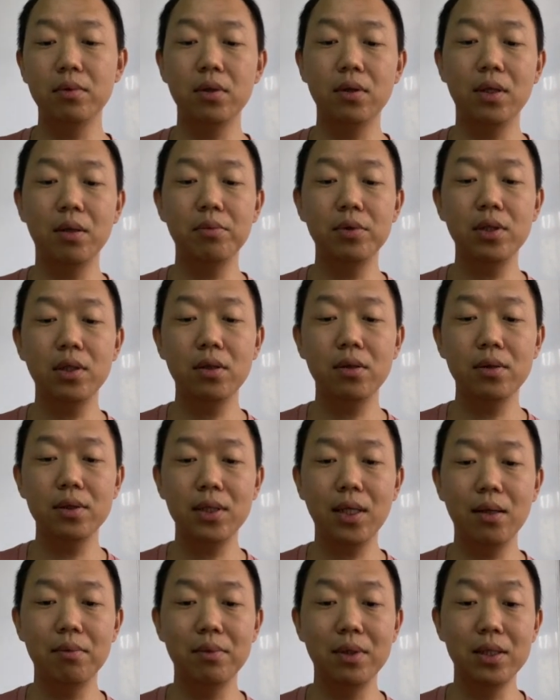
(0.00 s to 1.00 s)
So temperature goes
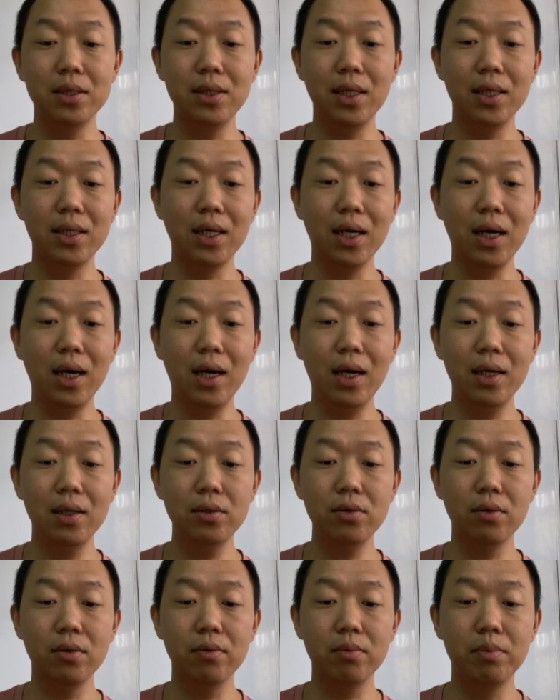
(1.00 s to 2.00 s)
up means that the
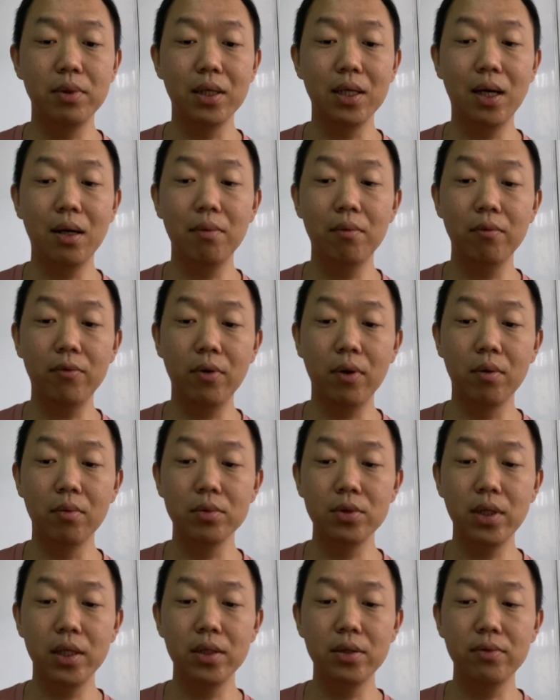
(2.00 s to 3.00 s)
ice will become from
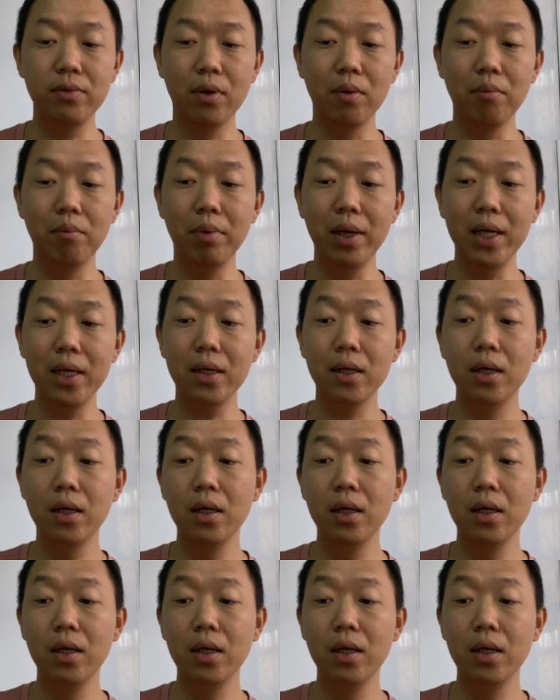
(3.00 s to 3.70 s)
change from big